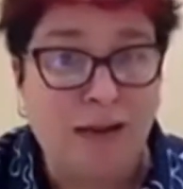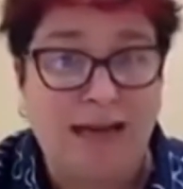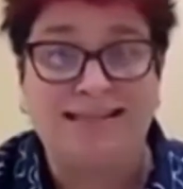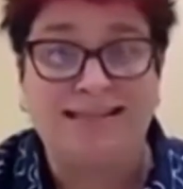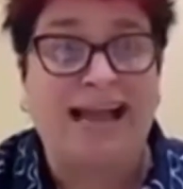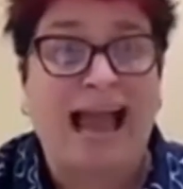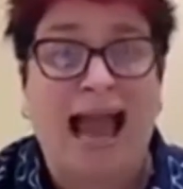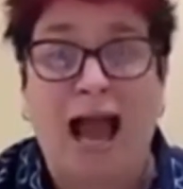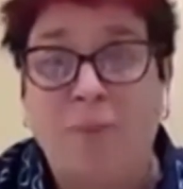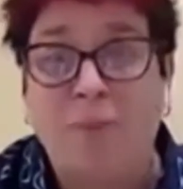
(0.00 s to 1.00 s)
And he's like,
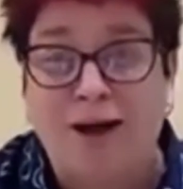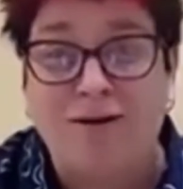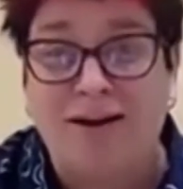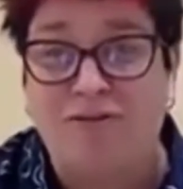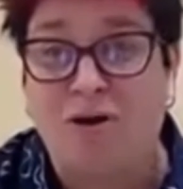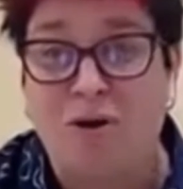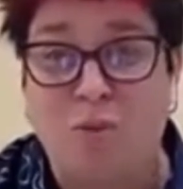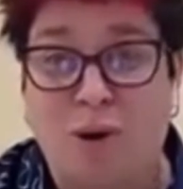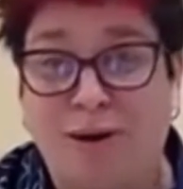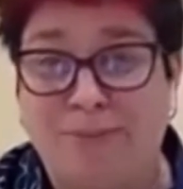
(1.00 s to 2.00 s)
how about if you're
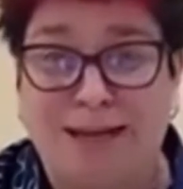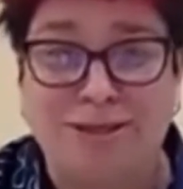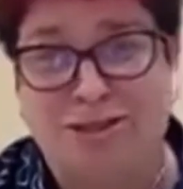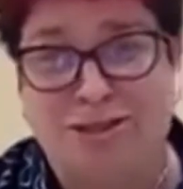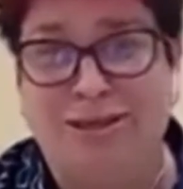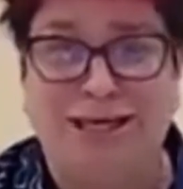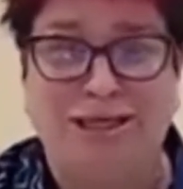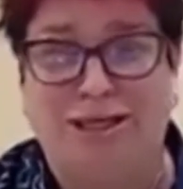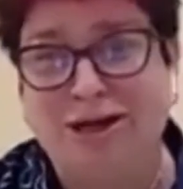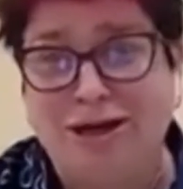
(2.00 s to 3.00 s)
all worried about doing
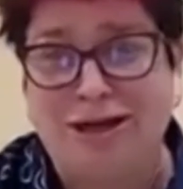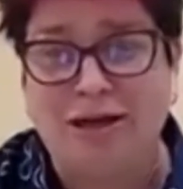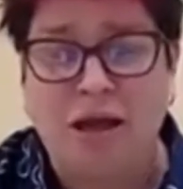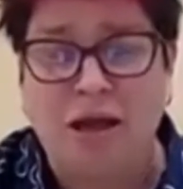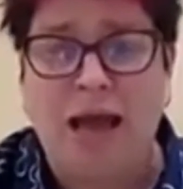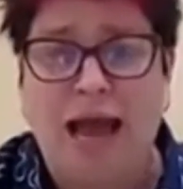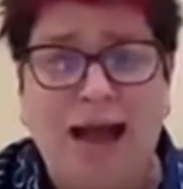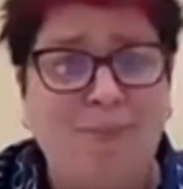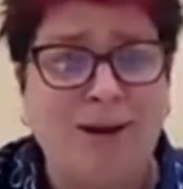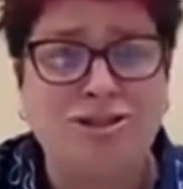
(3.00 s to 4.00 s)
it good,
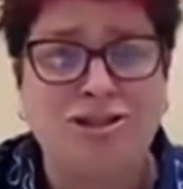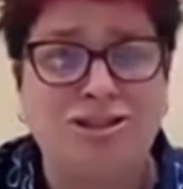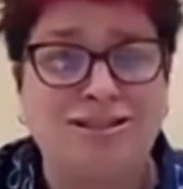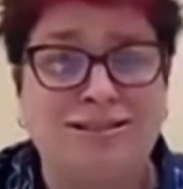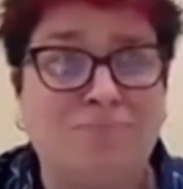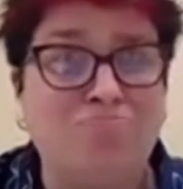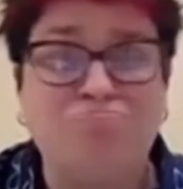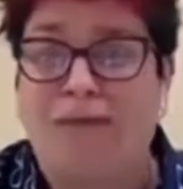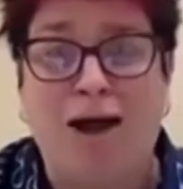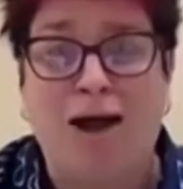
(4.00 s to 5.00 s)
how about you just,
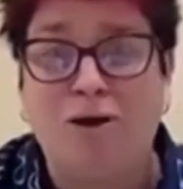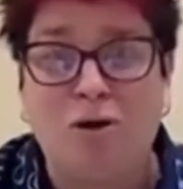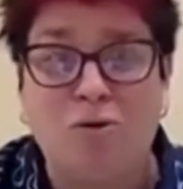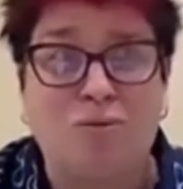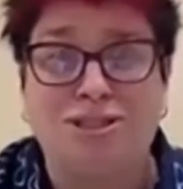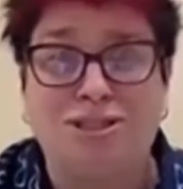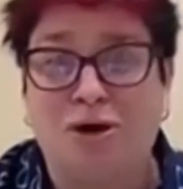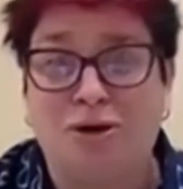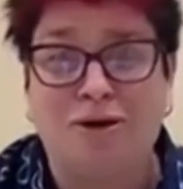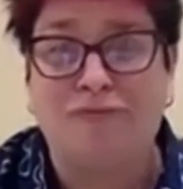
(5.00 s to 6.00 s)
I don't know,
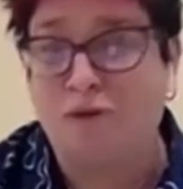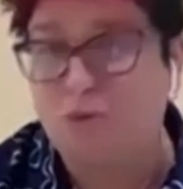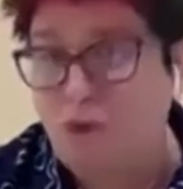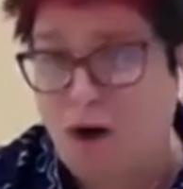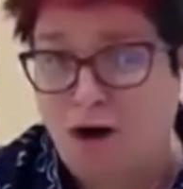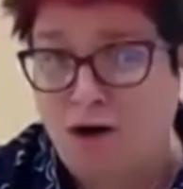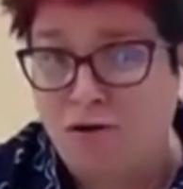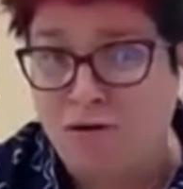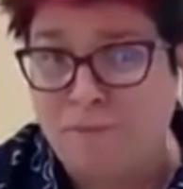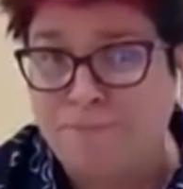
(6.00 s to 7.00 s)
return a phone call?
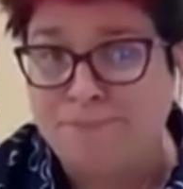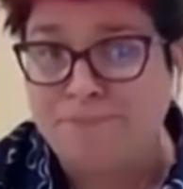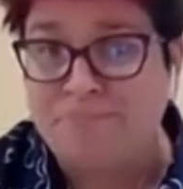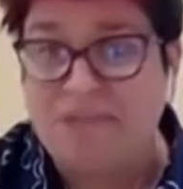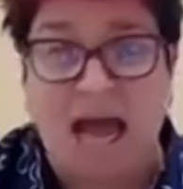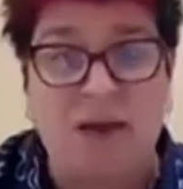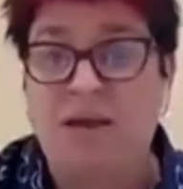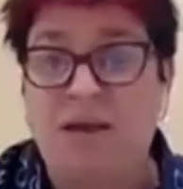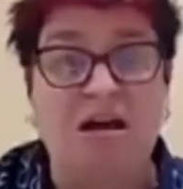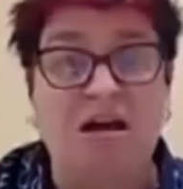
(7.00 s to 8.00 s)
That'd
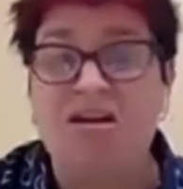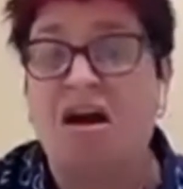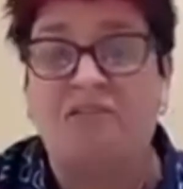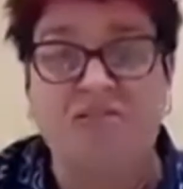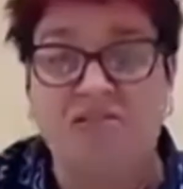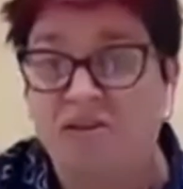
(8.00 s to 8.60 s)
be enough.